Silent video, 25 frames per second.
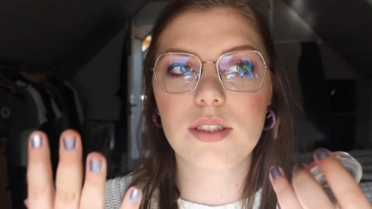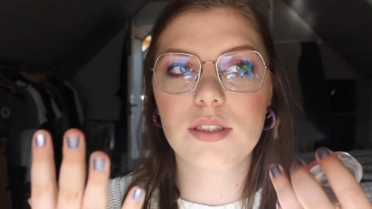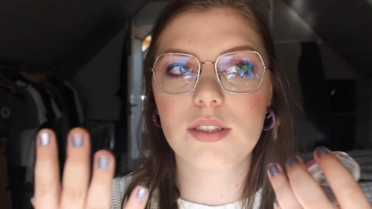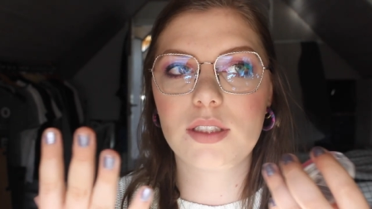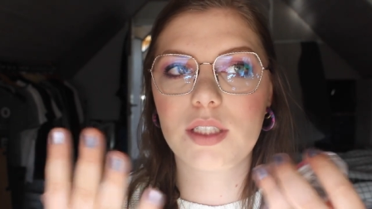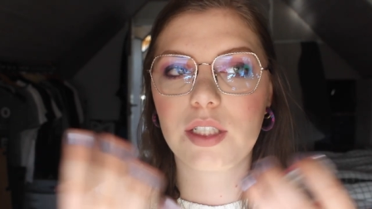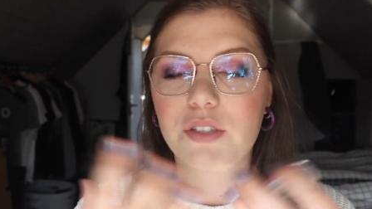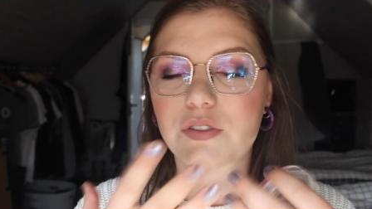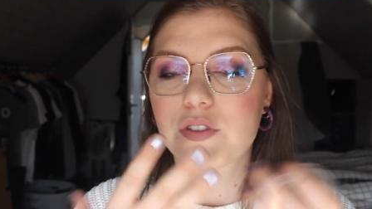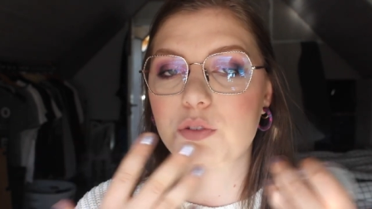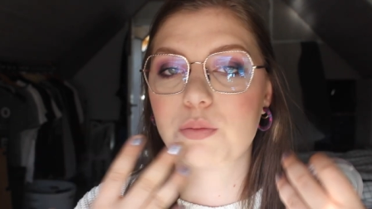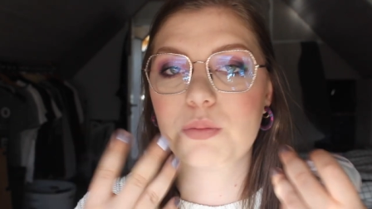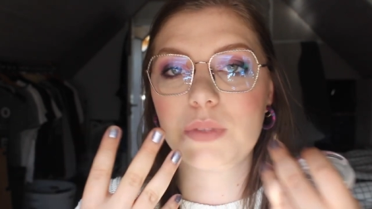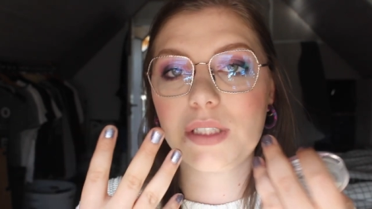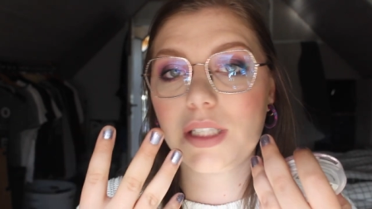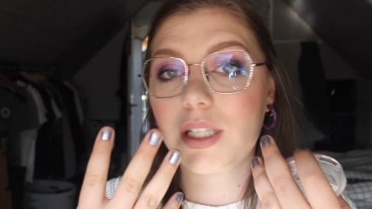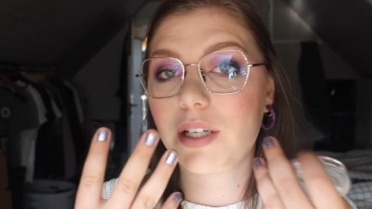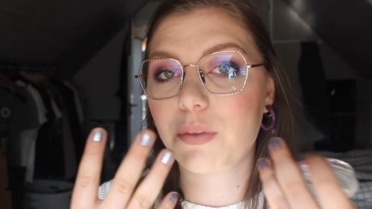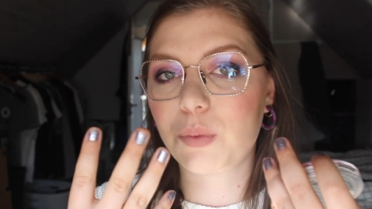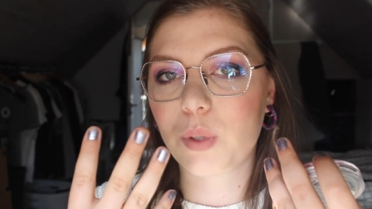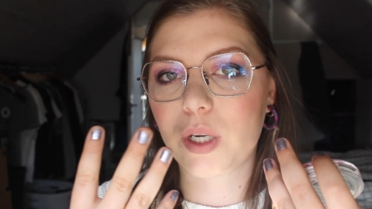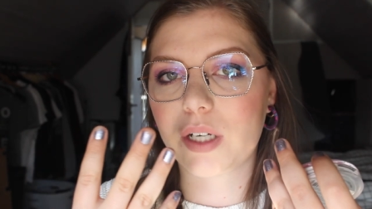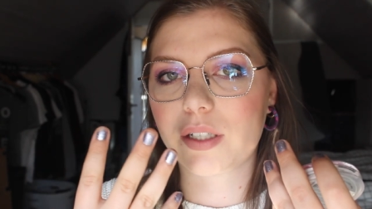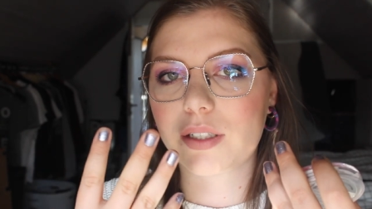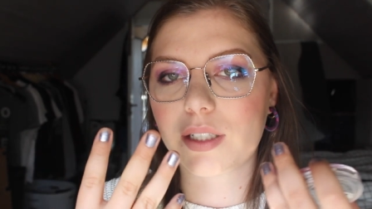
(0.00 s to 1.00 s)
gives me
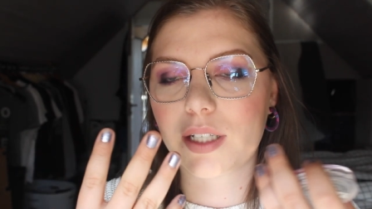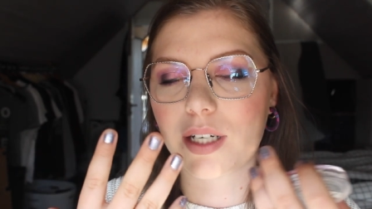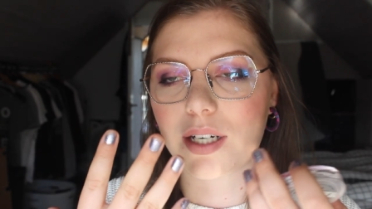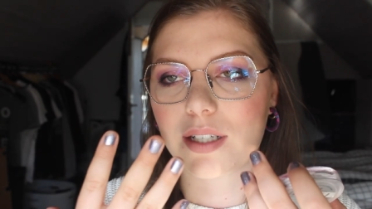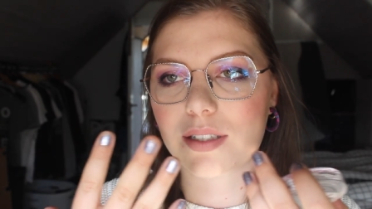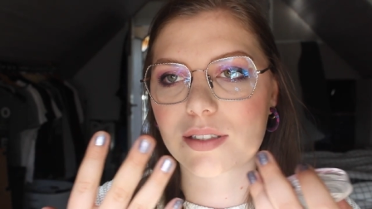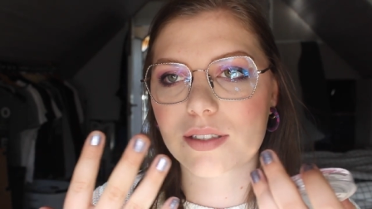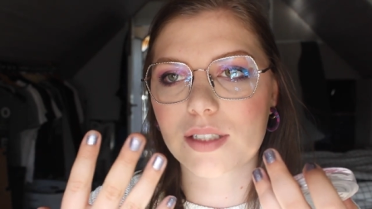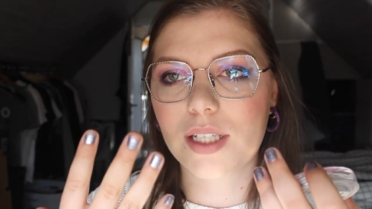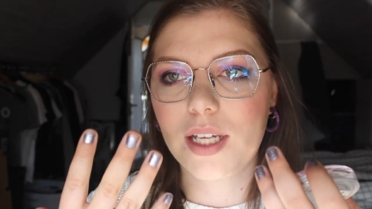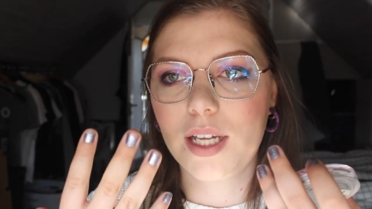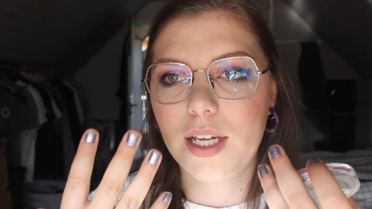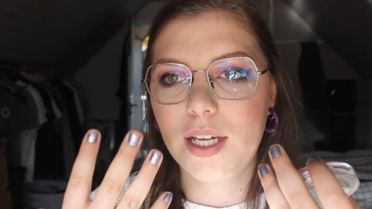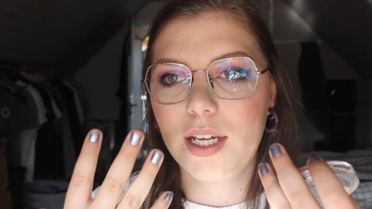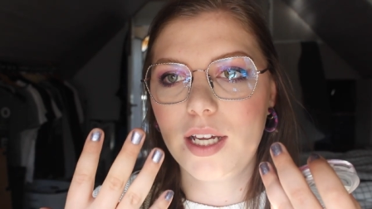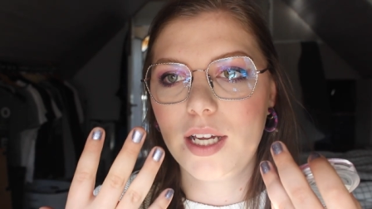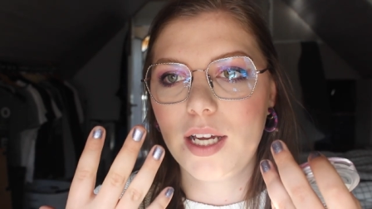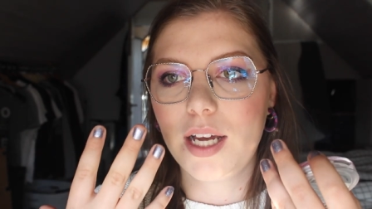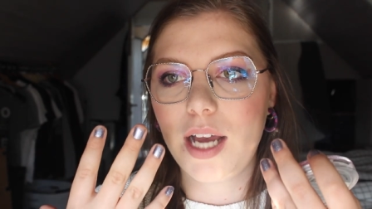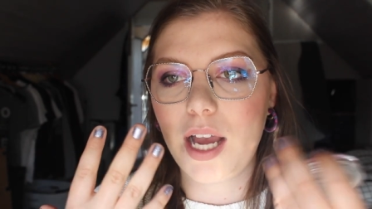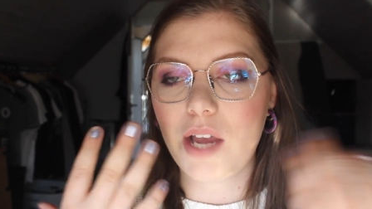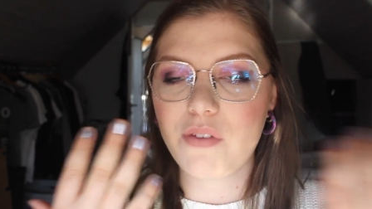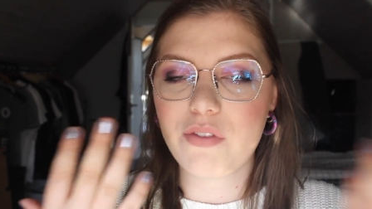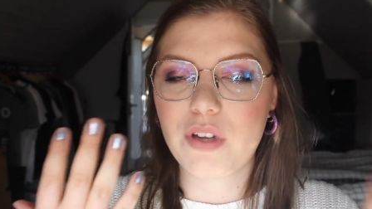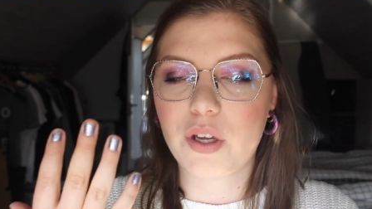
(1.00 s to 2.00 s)
a wide cast.
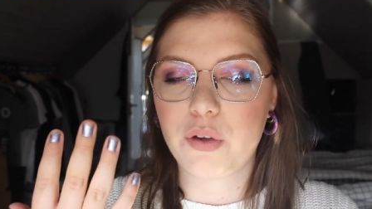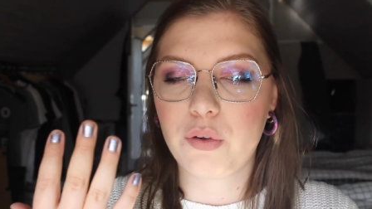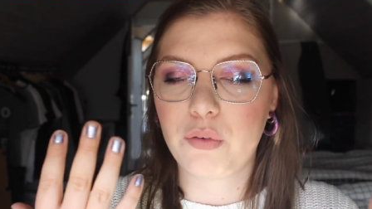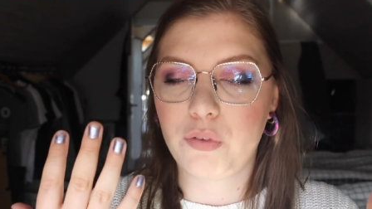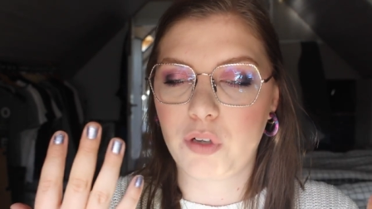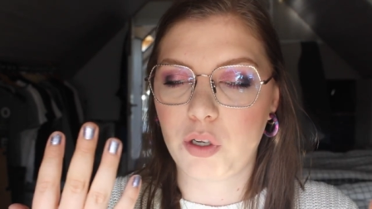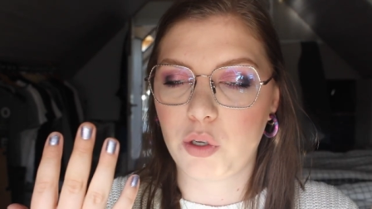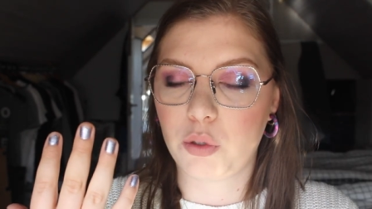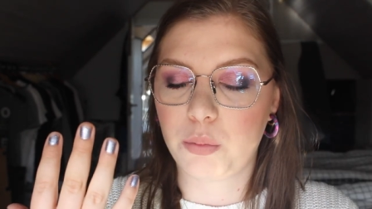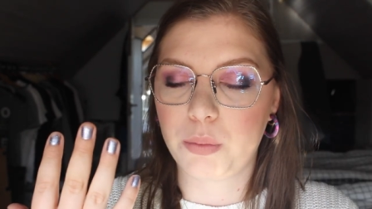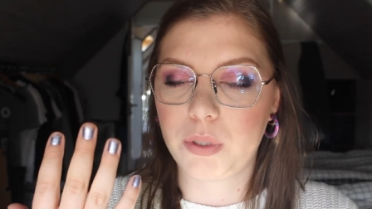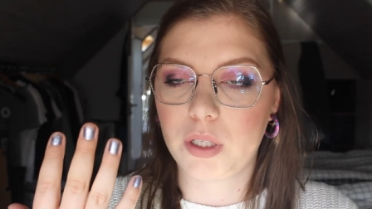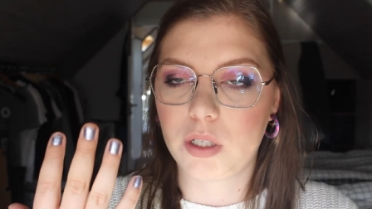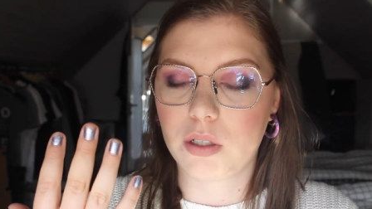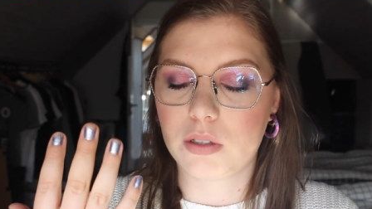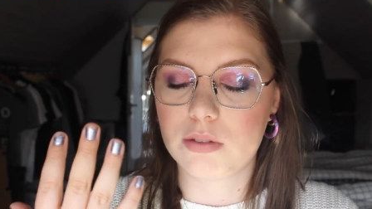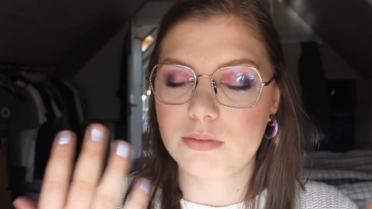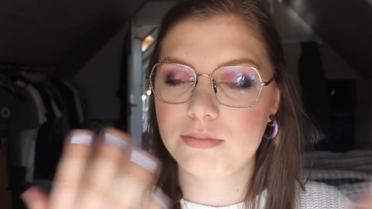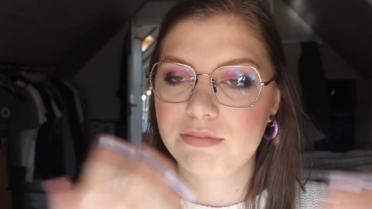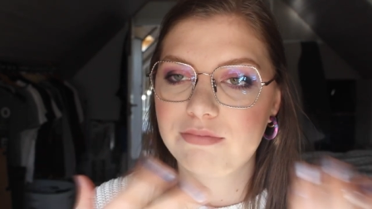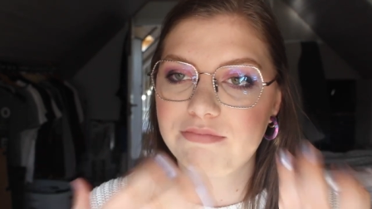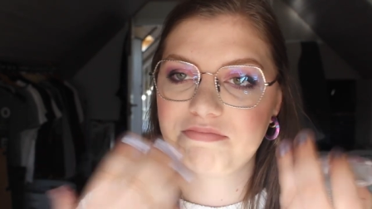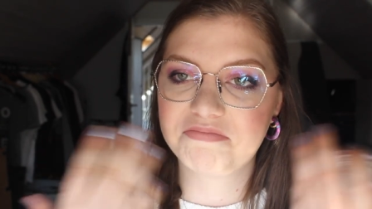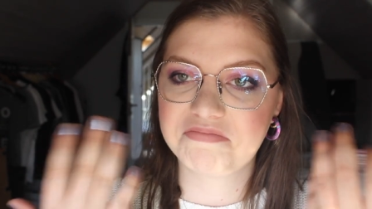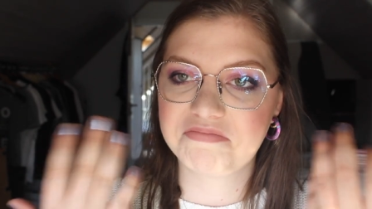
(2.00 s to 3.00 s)
I'm very, very pale